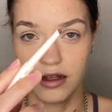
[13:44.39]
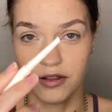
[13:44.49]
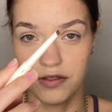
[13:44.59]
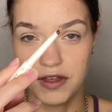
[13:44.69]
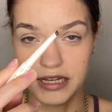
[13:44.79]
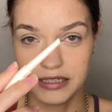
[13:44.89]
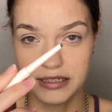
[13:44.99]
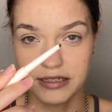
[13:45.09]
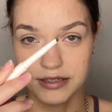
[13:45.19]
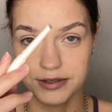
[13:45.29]

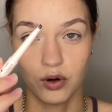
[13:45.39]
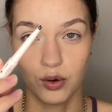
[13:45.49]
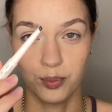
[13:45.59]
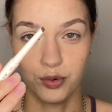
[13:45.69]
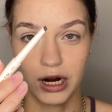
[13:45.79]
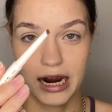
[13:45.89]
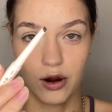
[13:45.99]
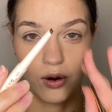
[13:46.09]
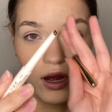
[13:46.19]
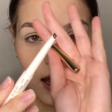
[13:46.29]
this brow